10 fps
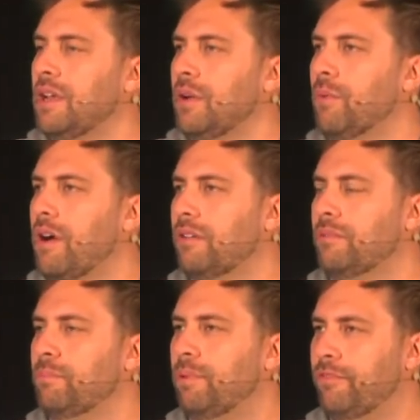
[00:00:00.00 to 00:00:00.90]

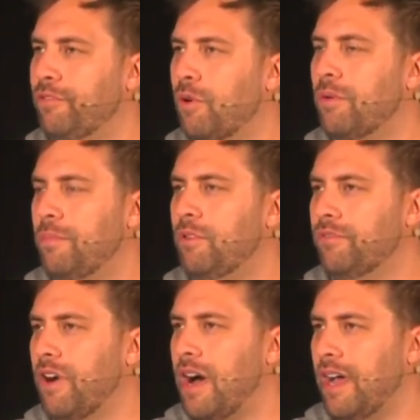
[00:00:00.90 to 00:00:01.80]
Well, before we
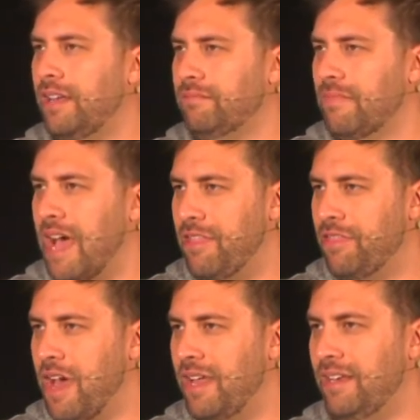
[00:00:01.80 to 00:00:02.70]
move on, I
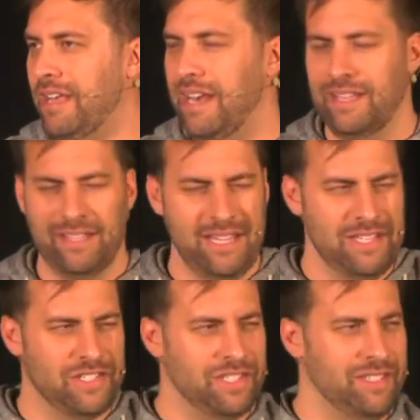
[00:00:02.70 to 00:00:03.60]
thought it at
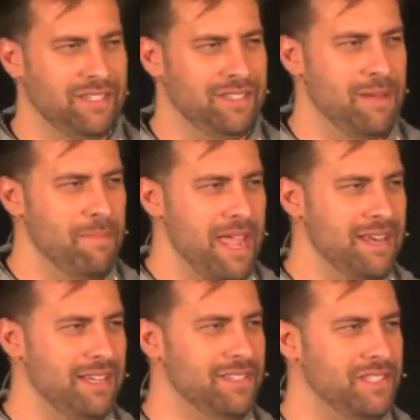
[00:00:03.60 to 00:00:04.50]
least
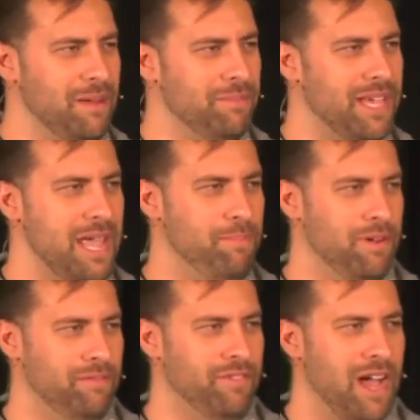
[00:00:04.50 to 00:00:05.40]
demanded some type
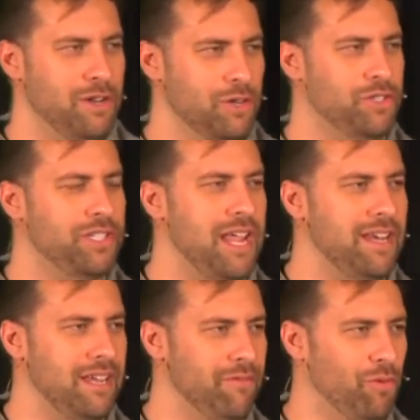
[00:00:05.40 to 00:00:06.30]
of
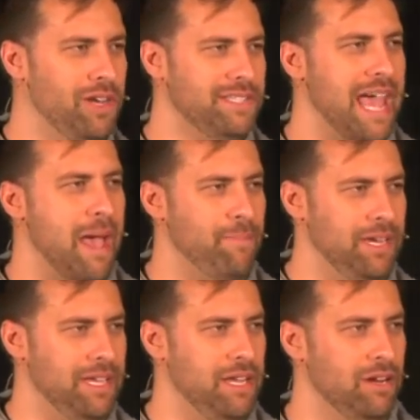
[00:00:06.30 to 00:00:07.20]
understanding of what is
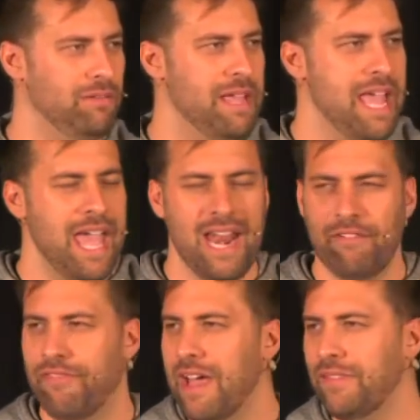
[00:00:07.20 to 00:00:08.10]
happening here. And I
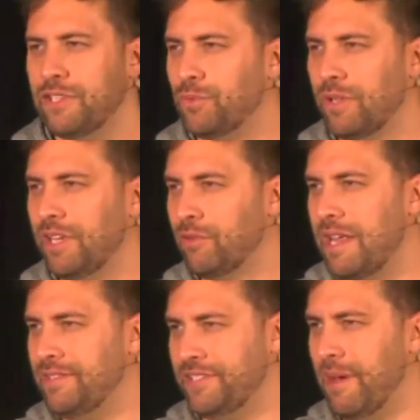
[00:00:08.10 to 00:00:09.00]
found this really
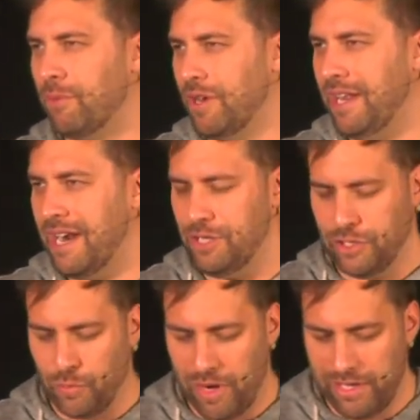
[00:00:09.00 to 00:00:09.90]
great summary, and I
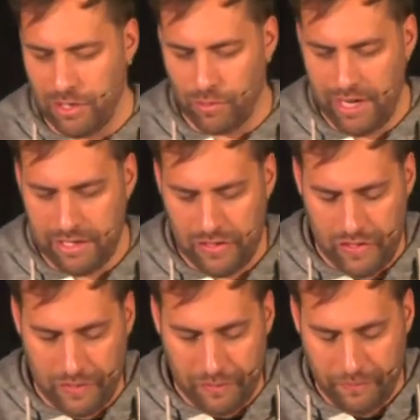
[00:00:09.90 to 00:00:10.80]
just wanted to read it to
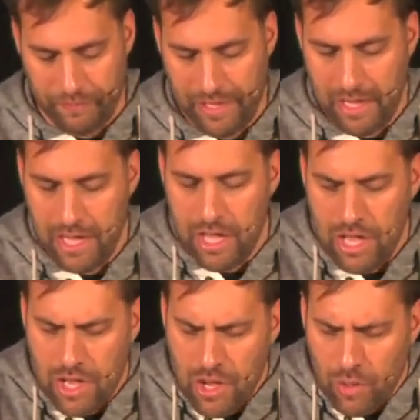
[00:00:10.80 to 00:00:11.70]
you.
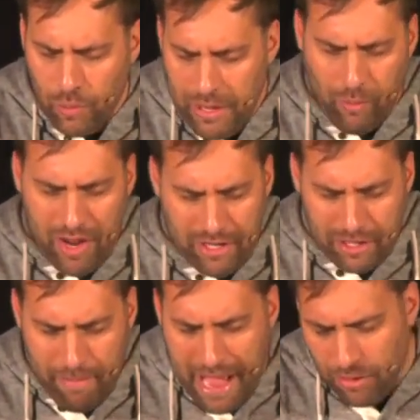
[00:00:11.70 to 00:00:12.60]
We wonder
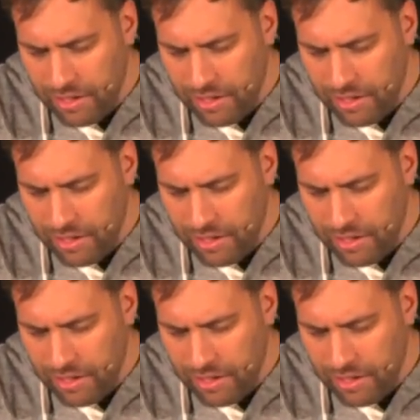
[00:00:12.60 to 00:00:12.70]
about